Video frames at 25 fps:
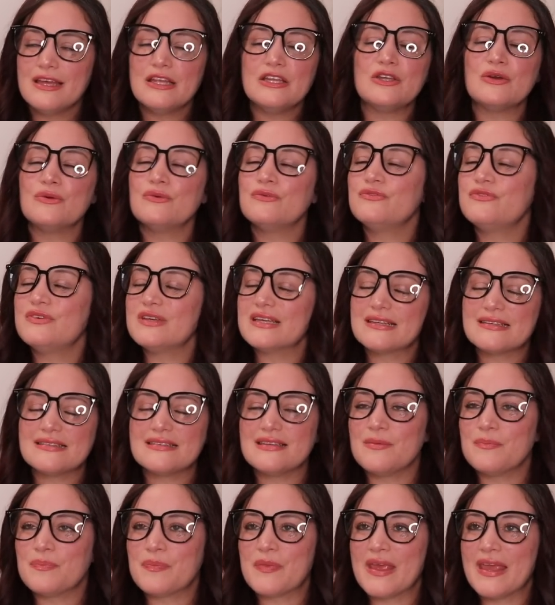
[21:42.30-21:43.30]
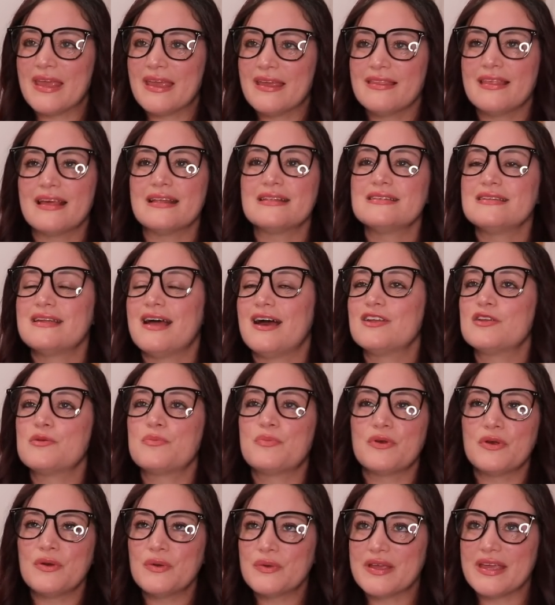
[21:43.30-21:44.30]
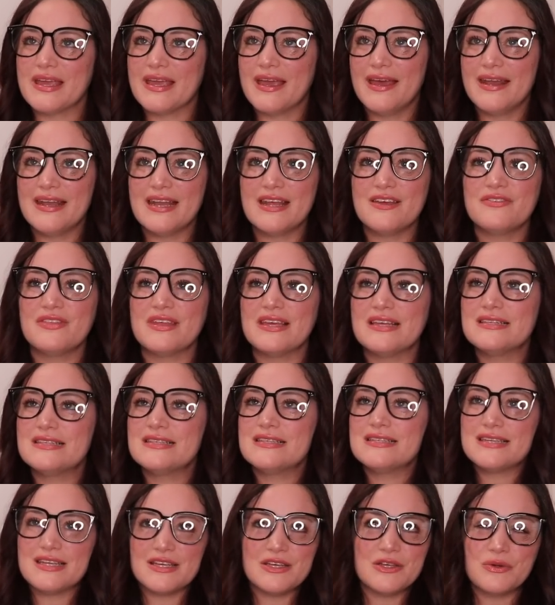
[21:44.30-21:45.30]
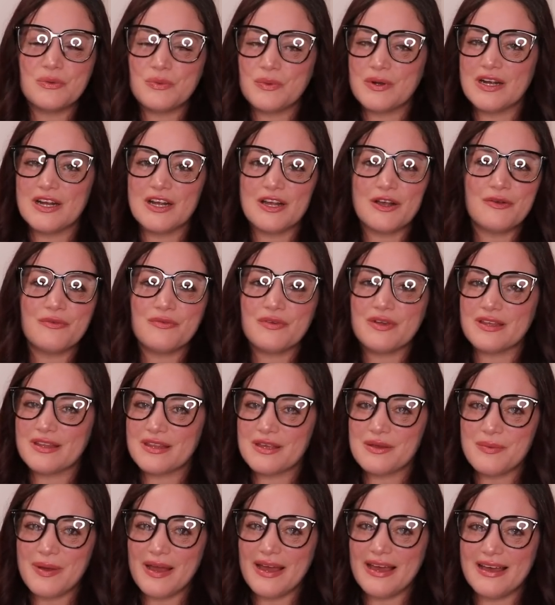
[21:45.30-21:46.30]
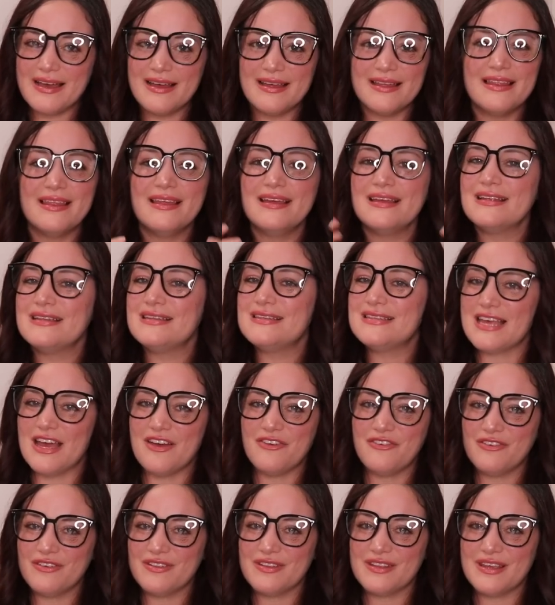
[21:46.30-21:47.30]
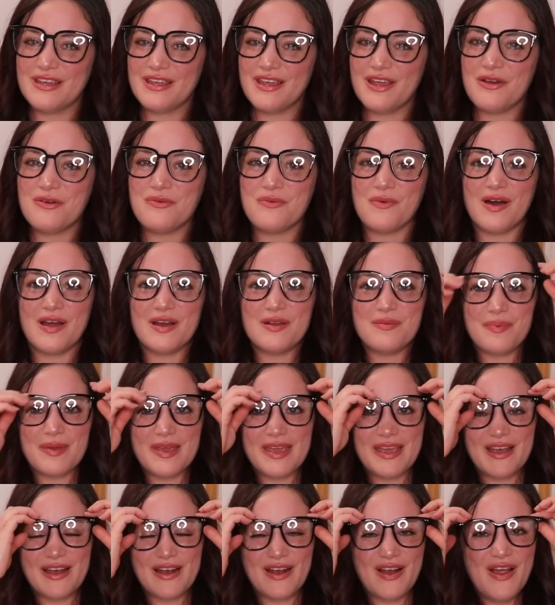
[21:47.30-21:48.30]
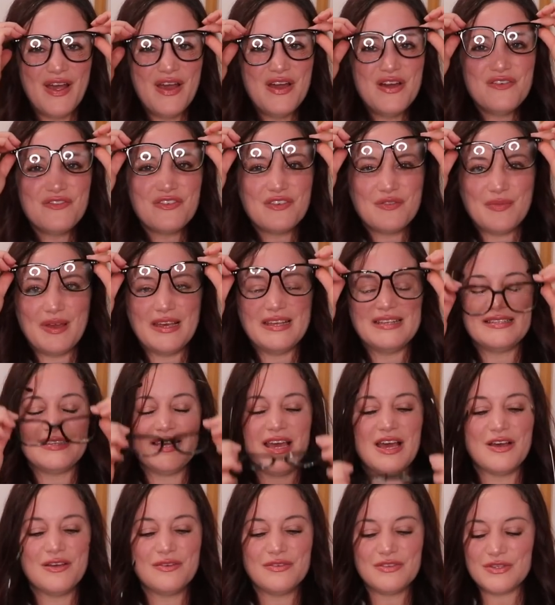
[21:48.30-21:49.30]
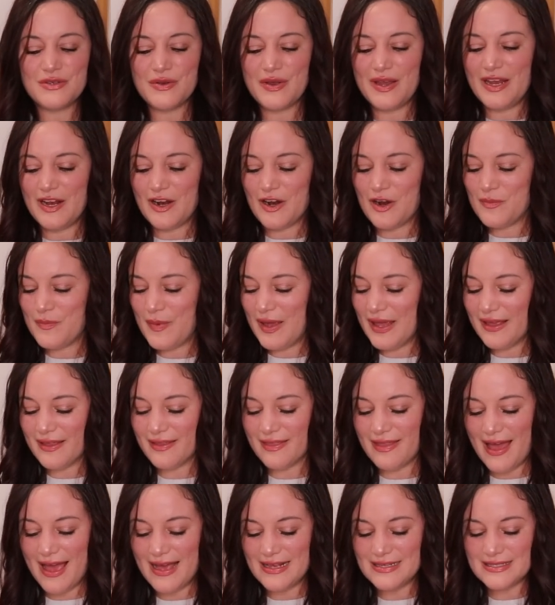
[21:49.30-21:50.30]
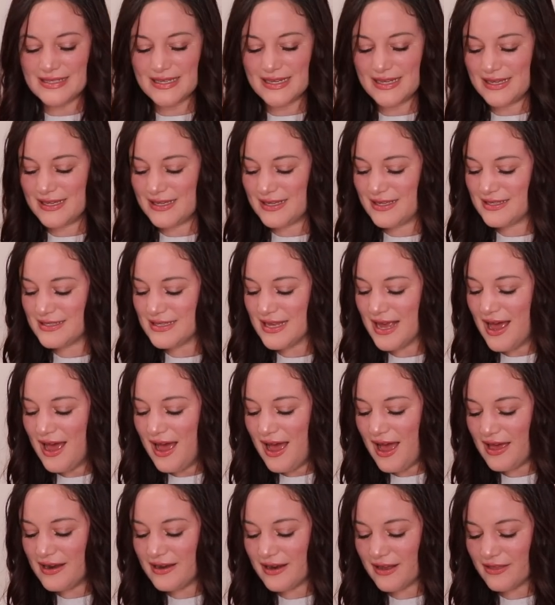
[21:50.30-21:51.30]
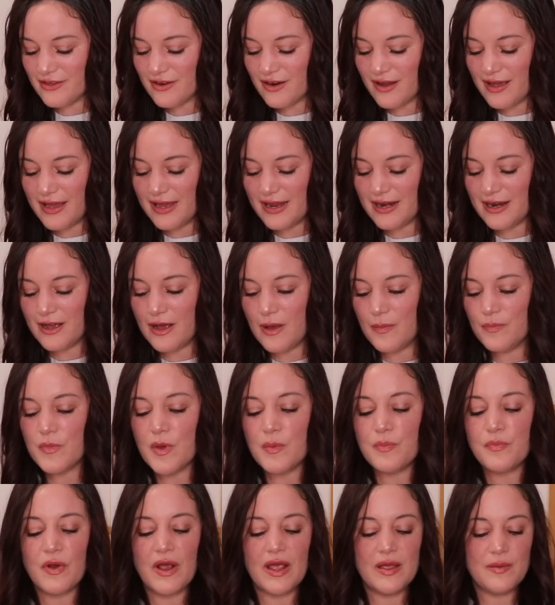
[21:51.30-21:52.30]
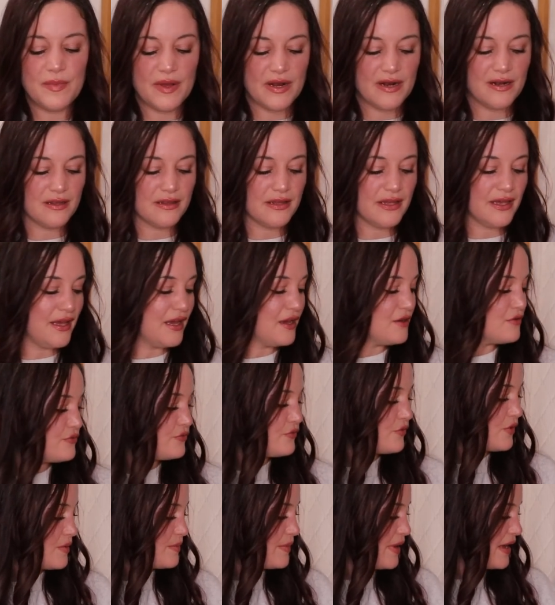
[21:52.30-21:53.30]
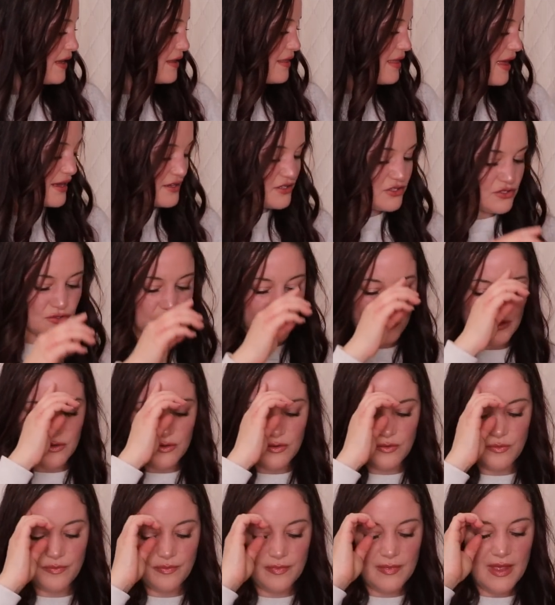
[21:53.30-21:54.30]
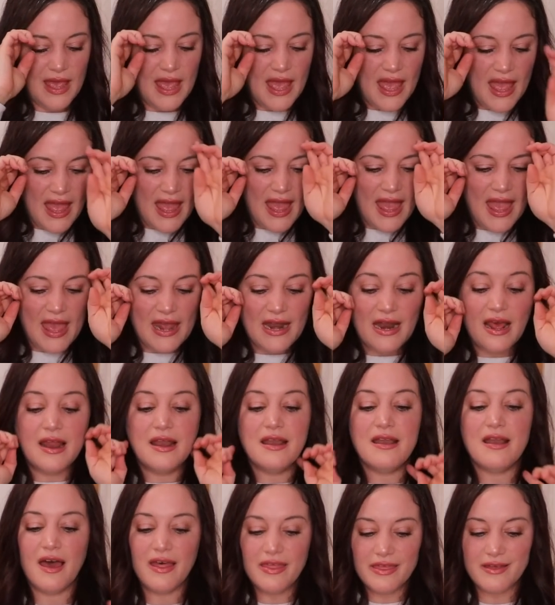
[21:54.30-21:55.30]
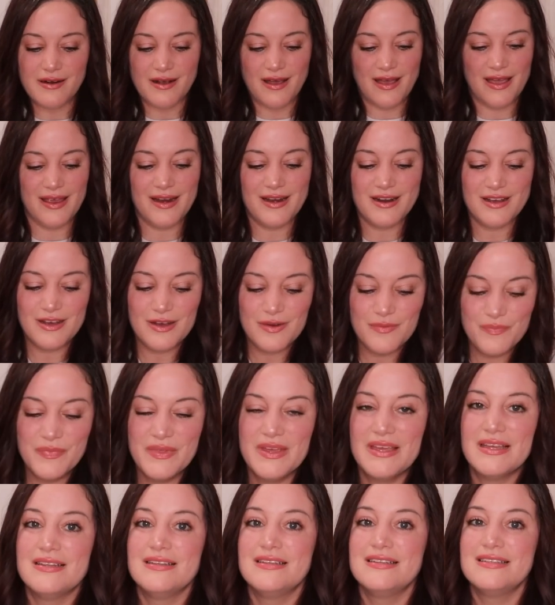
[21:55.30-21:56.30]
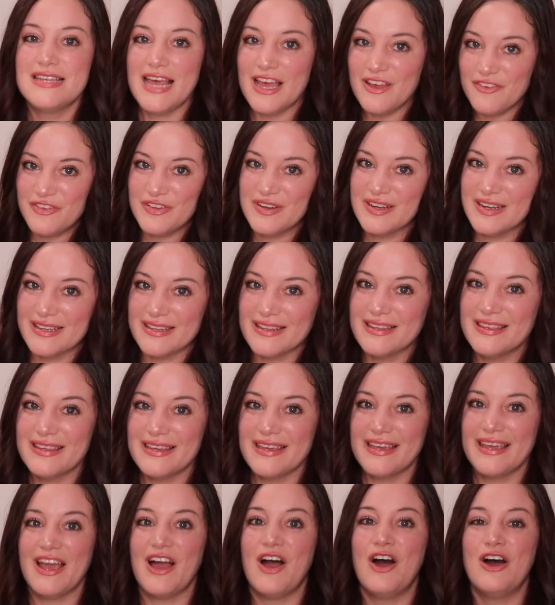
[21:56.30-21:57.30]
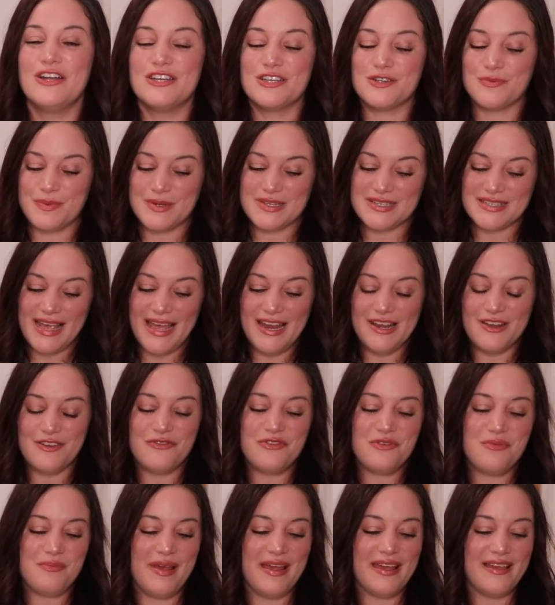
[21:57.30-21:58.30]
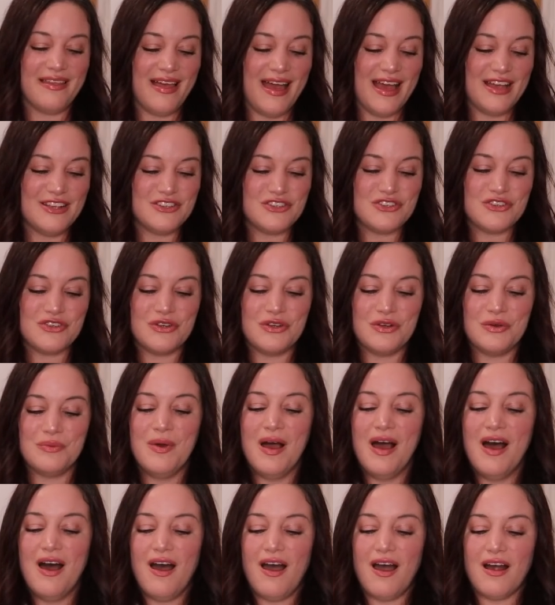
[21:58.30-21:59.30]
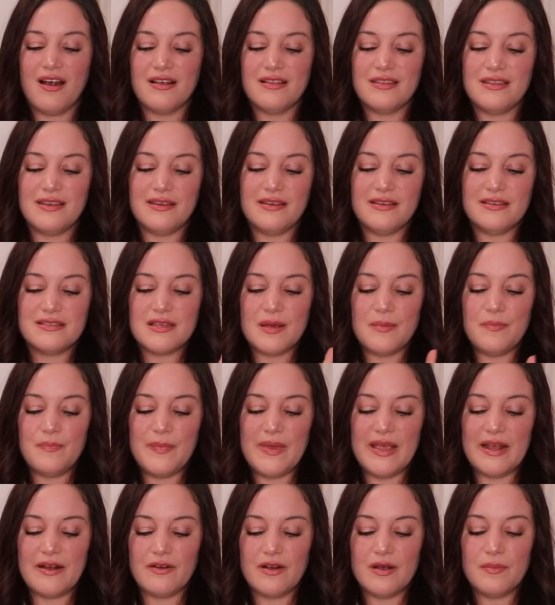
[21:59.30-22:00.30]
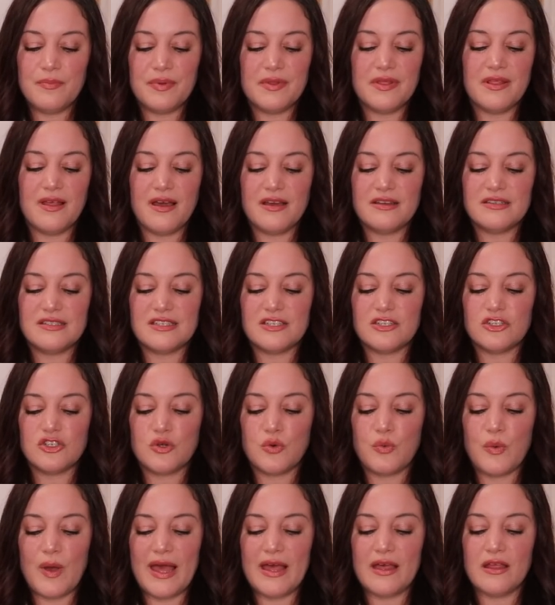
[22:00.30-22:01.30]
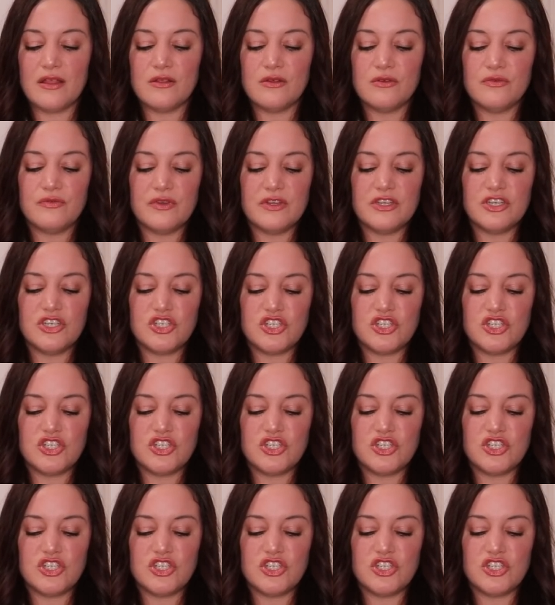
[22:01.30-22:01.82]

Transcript: don't fix something that's not broken. If they still work really well, definitely want a pair for myself. So here are my glasses, another item primarily for my classroom, and another item definitely 100% for my classroom are these Mira Plus 12